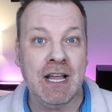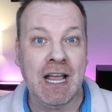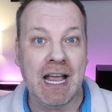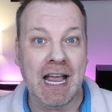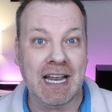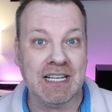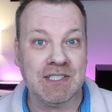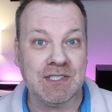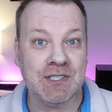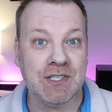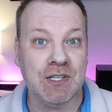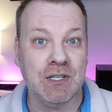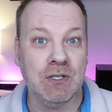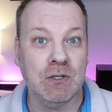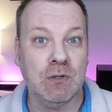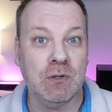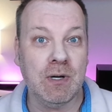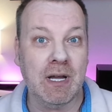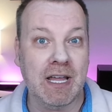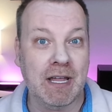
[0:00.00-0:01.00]
and
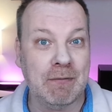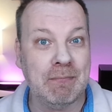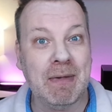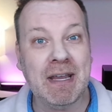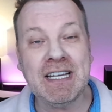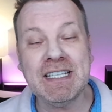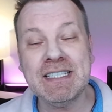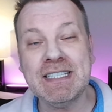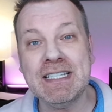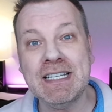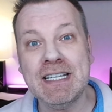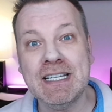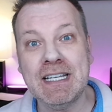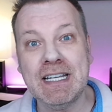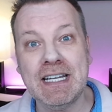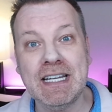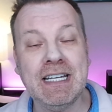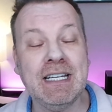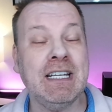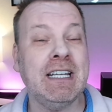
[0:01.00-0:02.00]
so it makes it